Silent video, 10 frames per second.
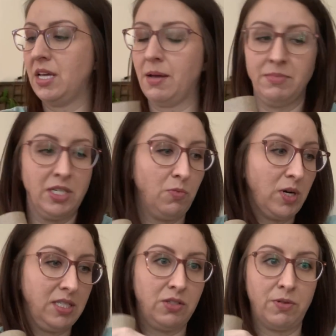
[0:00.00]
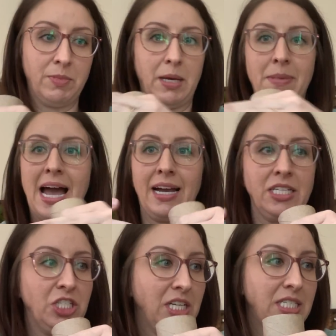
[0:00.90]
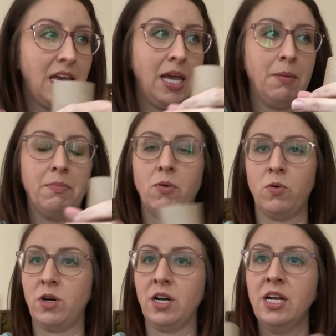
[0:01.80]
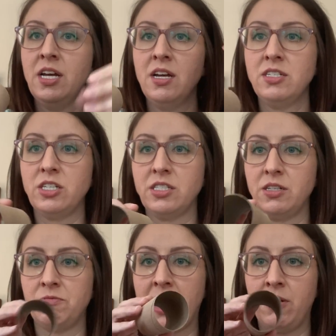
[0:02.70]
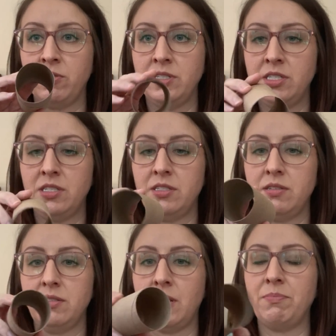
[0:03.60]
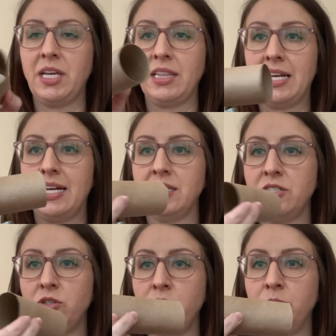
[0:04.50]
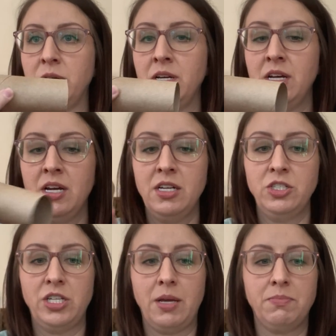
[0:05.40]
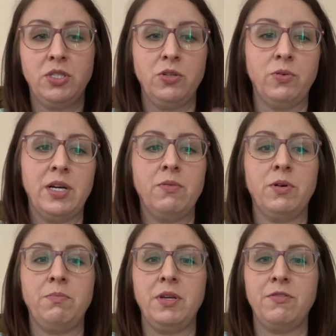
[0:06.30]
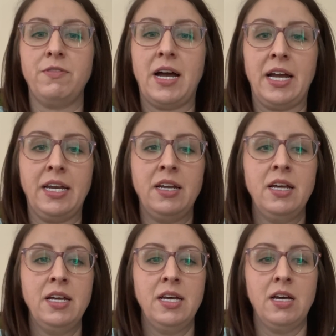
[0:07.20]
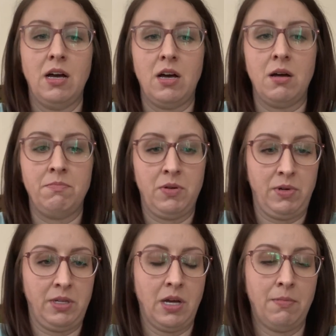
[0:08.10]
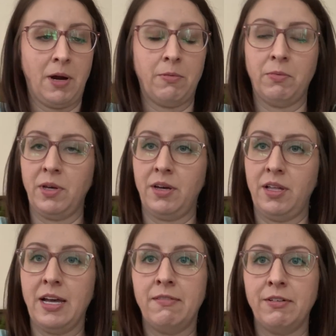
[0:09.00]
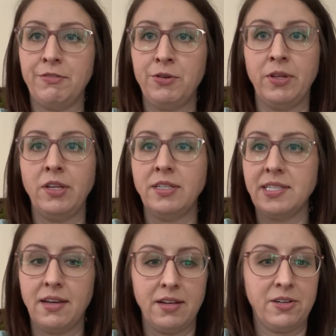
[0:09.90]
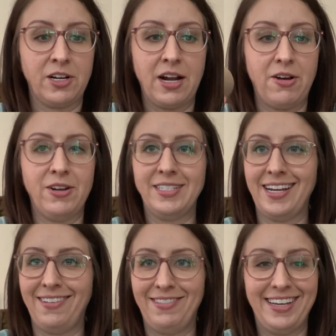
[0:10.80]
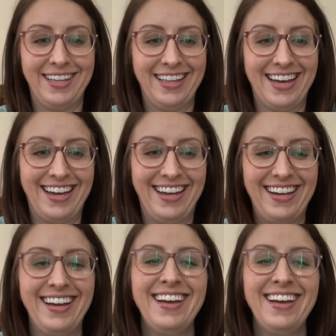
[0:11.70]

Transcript: empty ones from like packaging tape or just a round something that has a tube shape to it would be fine. But we probably all have a few of these lying around, I feel like.